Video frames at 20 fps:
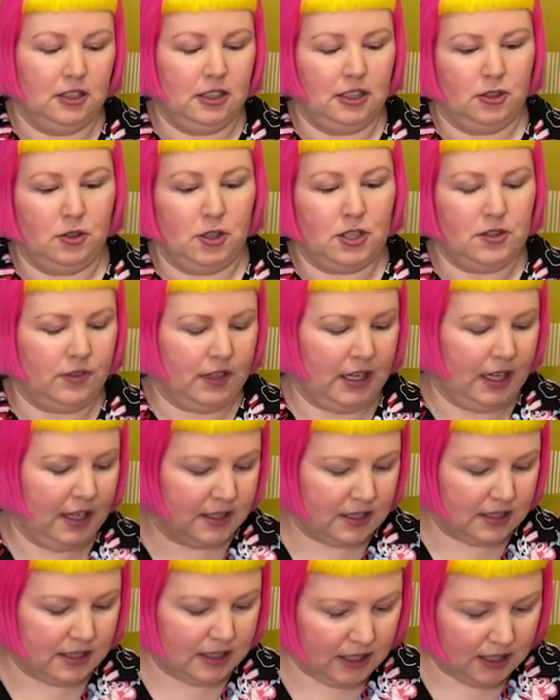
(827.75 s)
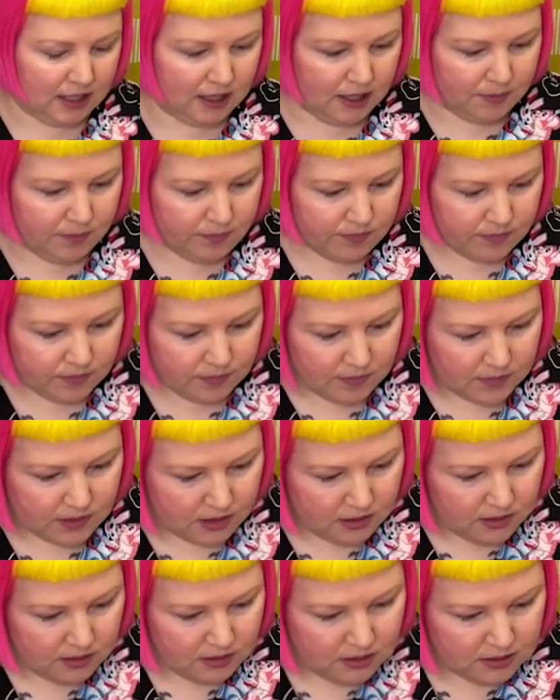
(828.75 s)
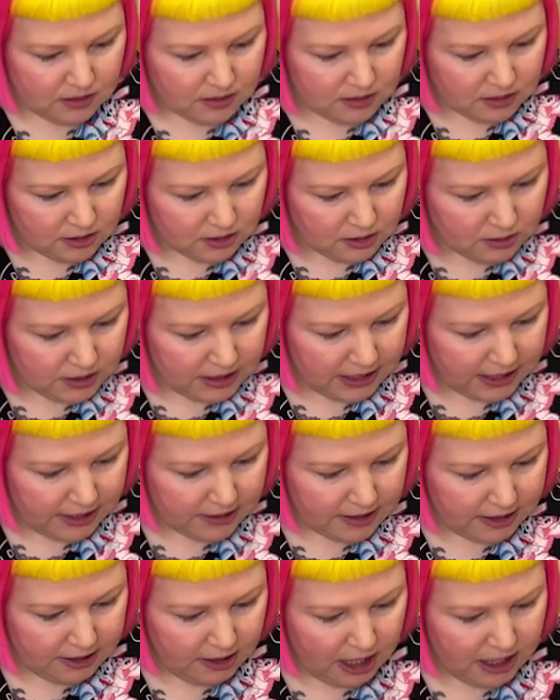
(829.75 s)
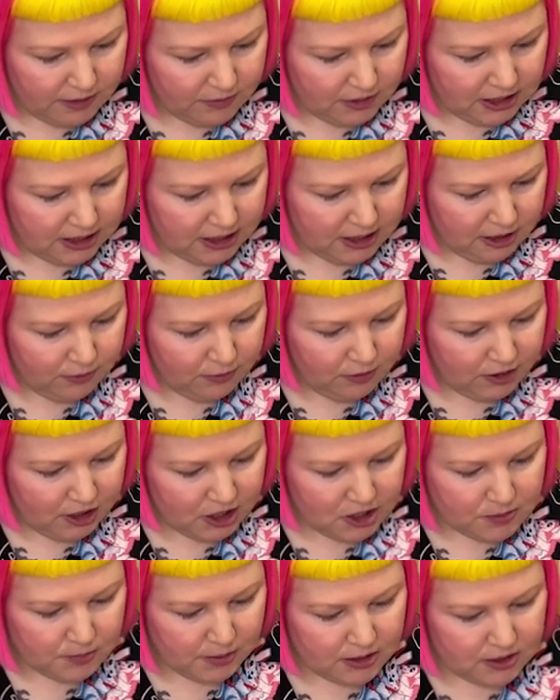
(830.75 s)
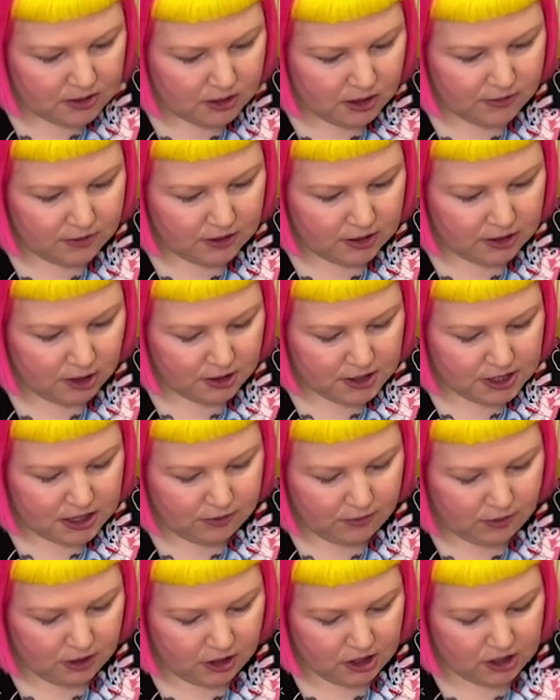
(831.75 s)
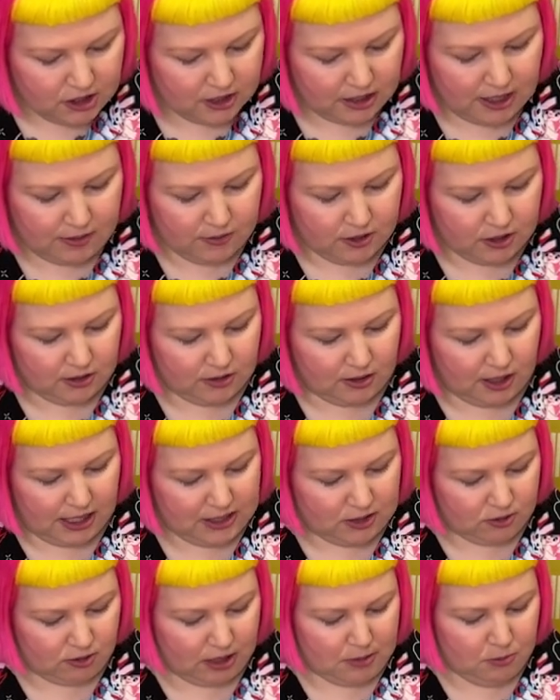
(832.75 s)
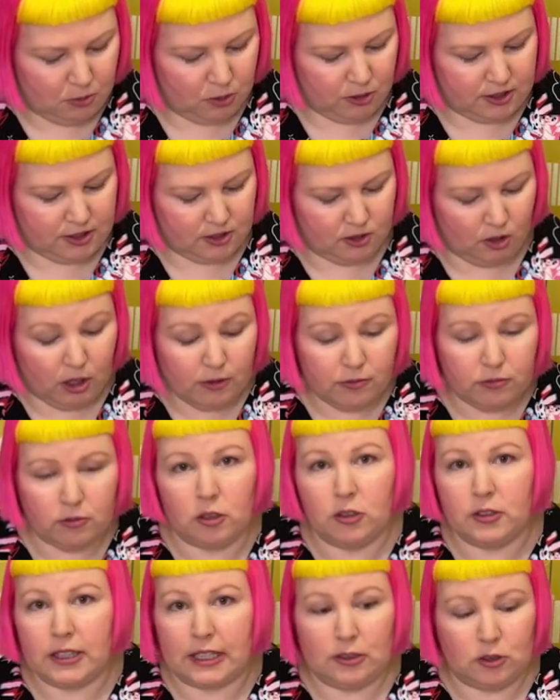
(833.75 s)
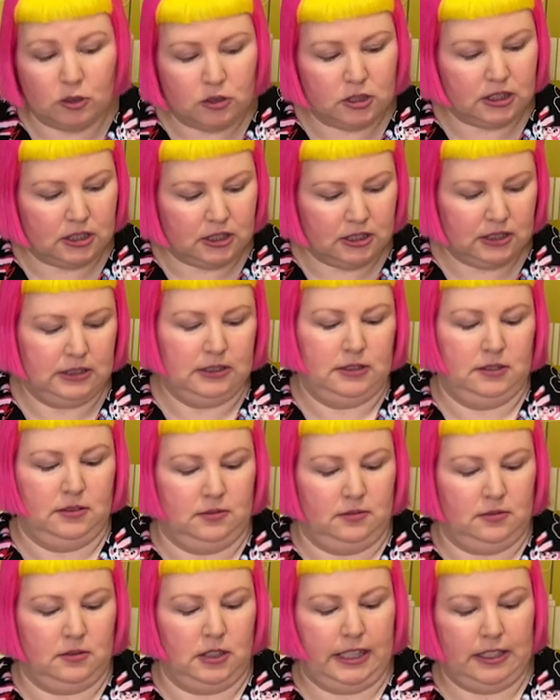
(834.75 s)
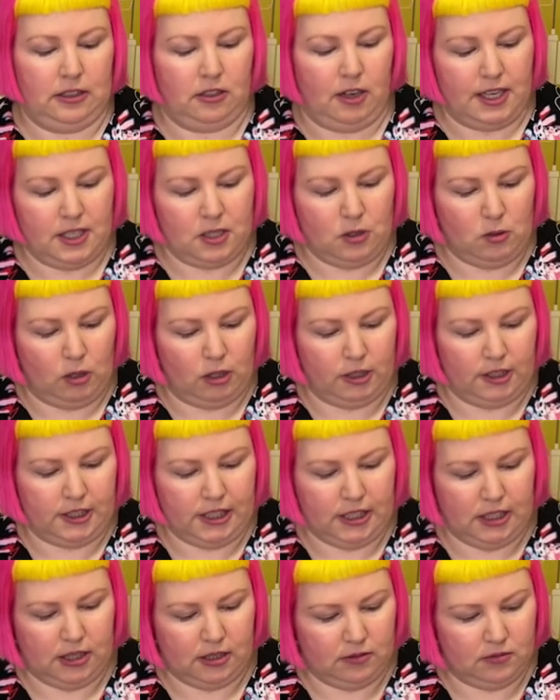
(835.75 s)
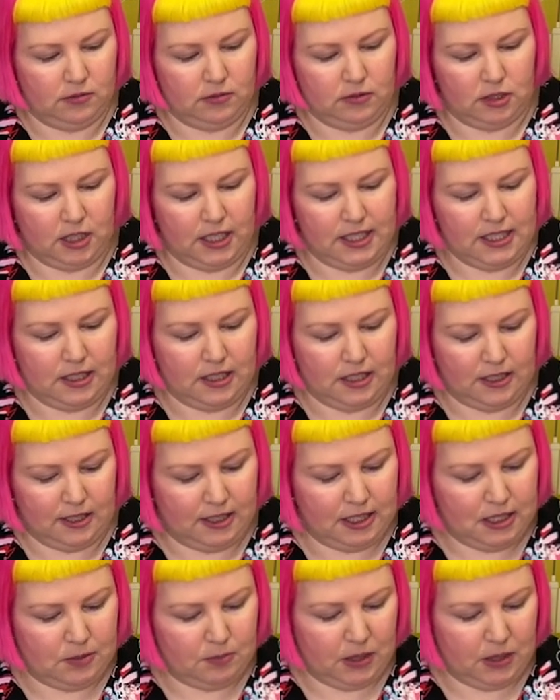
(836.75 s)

I always forget. Um, Oh, okay. They're kind of a linen finish, but sort of a glossy finish and have a nice grey board. So overall, they look like nice quality and nice thickness.